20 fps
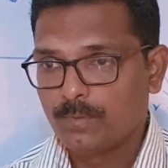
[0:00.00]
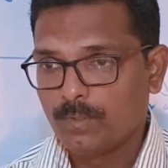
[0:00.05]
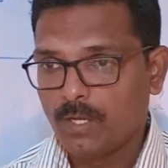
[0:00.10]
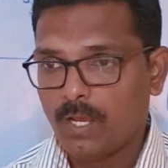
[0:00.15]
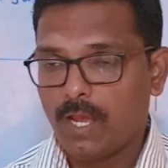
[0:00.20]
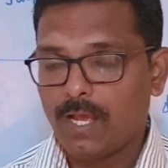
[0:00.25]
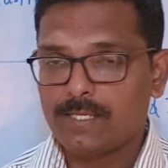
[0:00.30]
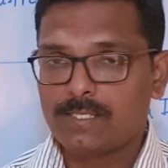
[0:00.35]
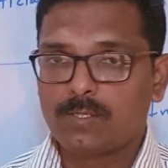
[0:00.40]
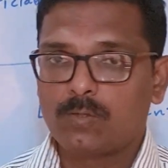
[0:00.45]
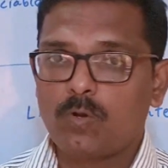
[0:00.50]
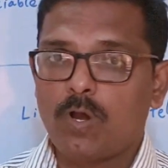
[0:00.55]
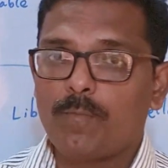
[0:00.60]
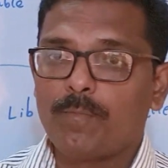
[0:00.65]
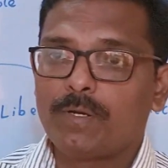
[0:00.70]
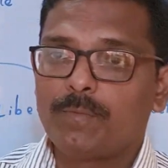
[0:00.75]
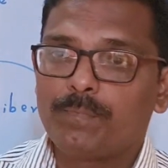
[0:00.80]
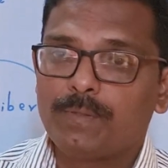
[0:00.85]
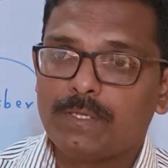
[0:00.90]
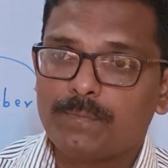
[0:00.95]
Means
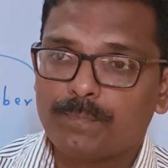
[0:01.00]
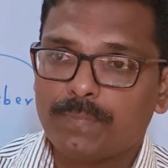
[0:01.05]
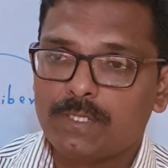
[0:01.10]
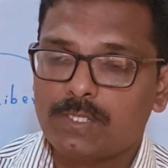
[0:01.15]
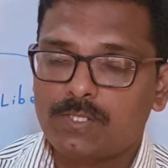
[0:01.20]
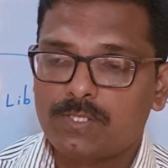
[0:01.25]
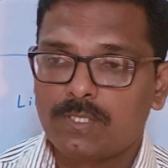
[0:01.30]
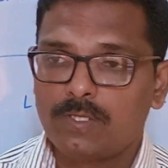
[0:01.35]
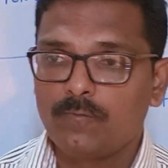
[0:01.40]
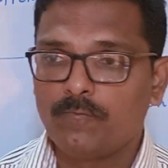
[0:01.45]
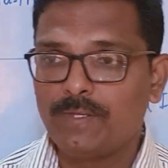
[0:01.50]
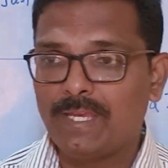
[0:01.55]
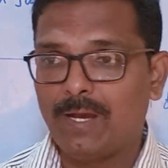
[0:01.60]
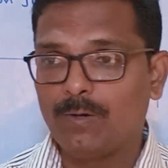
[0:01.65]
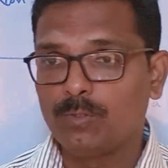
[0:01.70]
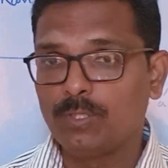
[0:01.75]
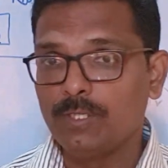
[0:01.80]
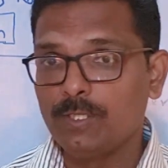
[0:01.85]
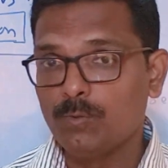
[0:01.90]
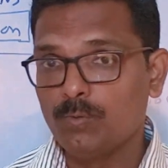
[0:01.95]
as a common
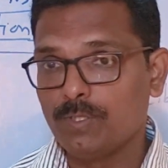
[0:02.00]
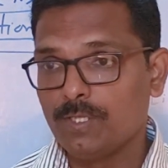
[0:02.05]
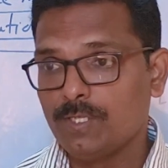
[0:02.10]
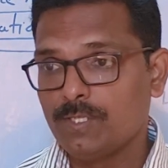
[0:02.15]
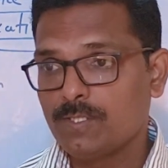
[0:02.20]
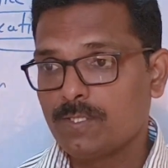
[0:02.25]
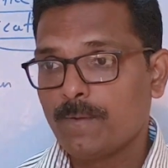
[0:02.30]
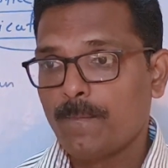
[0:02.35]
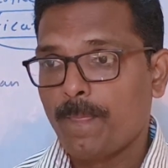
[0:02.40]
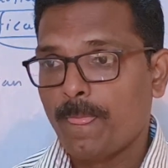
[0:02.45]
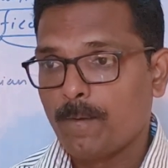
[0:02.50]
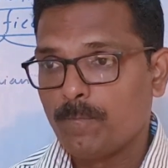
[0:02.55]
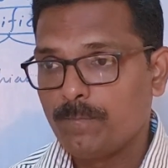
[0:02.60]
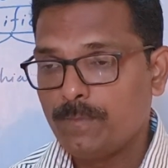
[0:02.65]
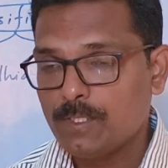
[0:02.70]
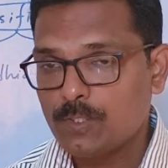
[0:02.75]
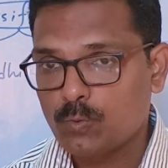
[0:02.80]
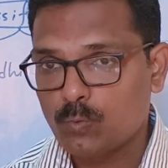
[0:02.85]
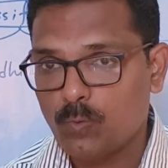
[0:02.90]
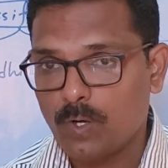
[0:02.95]
person we have the
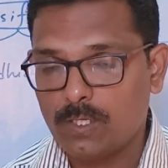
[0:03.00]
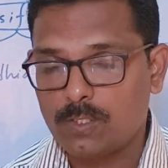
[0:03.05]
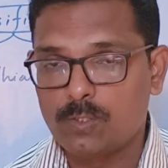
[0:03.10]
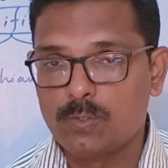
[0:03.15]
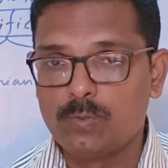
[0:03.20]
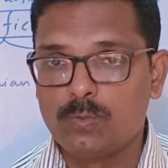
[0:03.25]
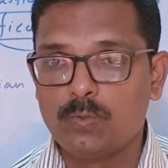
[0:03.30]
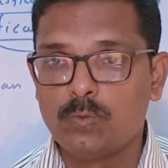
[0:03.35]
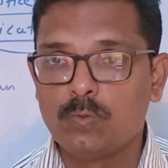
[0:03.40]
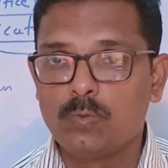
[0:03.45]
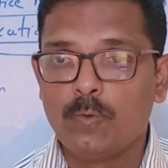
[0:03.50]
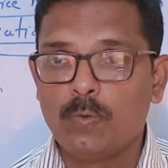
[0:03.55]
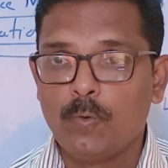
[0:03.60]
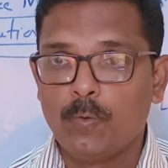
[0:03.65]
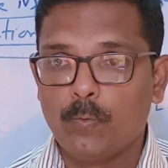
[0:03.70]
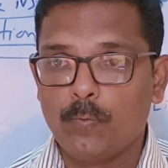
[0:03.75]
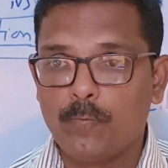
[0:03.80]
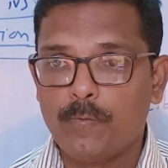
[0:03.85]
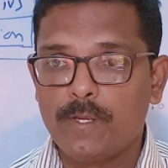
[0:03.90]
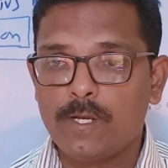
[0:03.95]
duties, means what
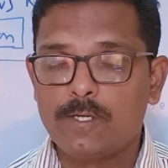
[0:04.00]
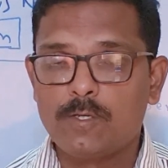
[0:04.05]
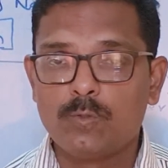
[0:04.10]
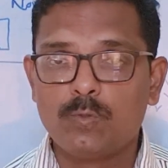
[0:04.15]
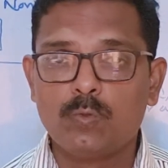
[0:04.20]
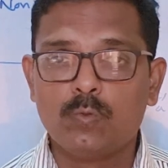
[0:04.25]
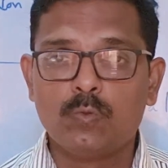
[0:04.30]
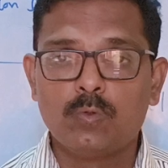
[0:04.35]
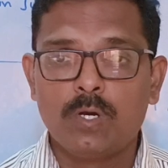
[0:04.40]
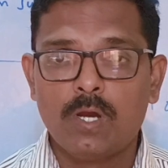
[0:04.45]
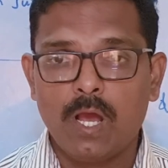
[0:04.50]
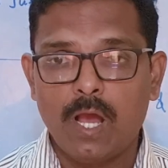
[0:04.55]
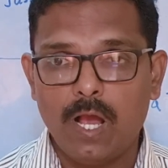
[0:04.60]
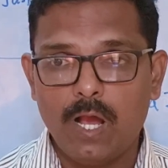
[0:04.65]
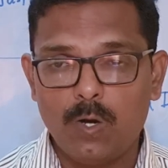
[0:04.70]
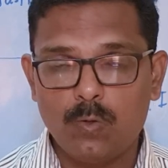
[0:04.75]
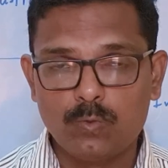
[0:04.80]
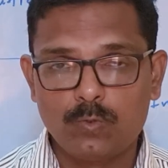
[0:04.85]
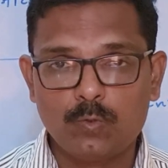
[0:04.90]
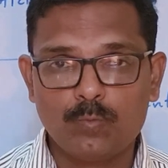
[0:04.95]
to do, where
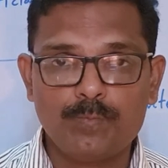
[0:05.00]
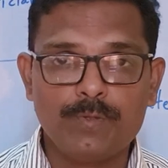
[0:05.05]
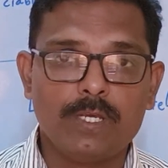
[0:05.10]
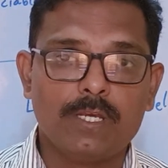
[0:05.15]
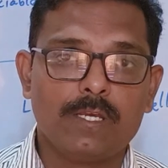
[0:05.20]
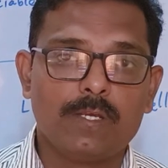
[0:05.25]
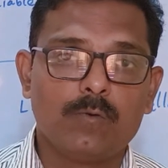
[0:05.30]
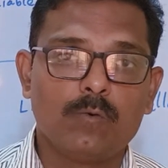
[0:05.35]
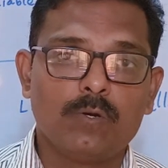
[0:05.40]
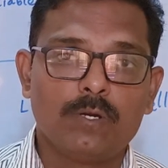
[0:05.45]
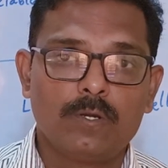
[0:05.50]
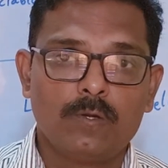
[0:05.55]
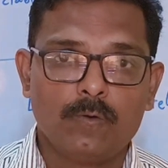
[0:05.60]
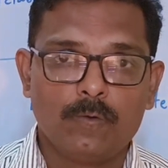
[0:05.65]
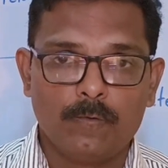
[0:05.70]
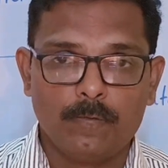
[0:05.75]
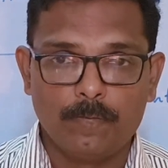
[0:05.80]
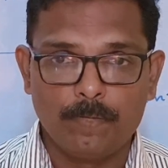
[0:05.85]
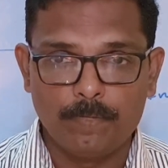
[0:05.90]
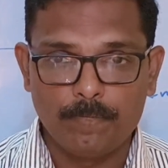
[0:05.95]
to do, how to
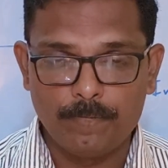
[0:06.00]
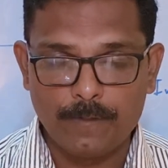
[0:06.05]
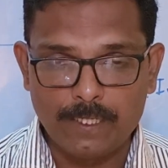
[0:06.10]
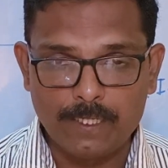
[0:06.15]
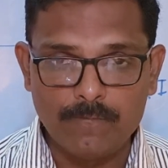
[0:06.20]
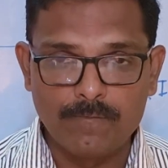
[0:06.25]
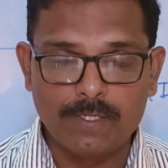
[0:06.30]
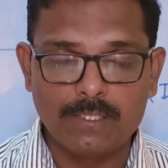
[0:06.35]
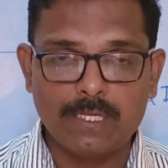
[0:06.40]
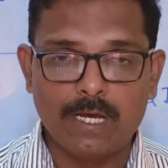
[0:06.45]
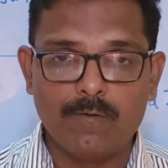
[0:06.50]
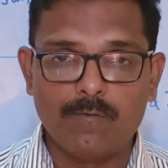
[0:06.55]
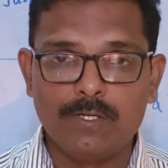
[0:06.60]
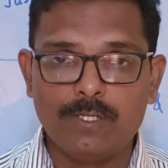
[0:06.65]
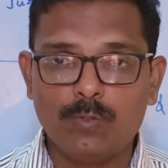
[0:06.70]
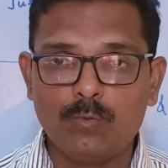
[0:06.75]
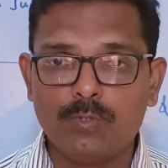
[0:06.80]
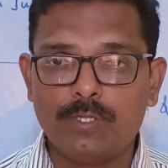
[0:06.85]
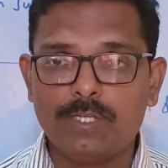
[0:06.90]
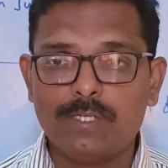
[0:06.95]
behave
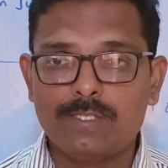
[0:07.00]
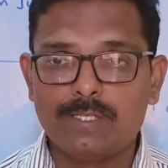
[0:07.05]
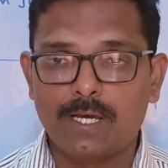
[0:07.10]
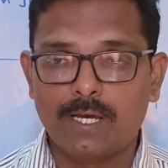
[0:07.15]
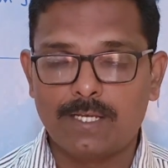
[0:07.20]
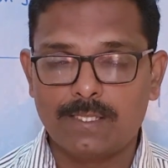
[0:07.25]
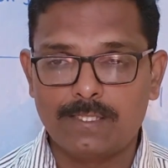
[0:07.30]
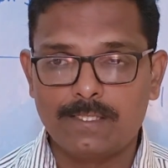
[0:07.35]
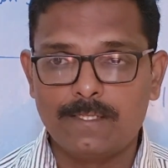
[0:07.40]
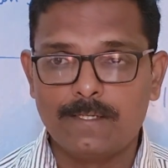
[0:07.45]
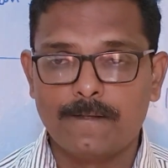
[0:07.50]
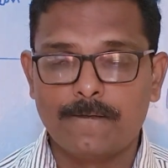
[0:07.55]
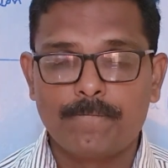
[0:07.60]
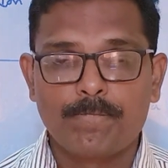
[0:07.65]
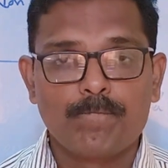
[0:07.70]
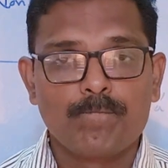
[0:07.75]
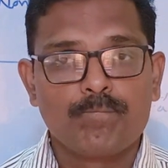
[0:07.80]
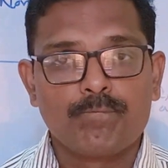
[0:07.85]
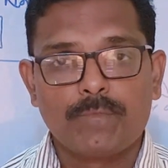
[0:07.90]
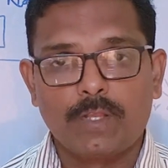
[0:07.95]
whenever our duties
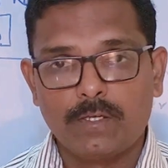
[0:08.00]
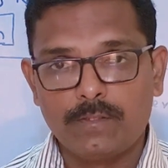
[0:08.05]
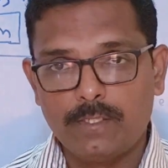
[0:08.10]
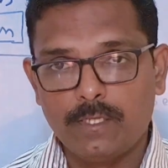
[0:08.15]
are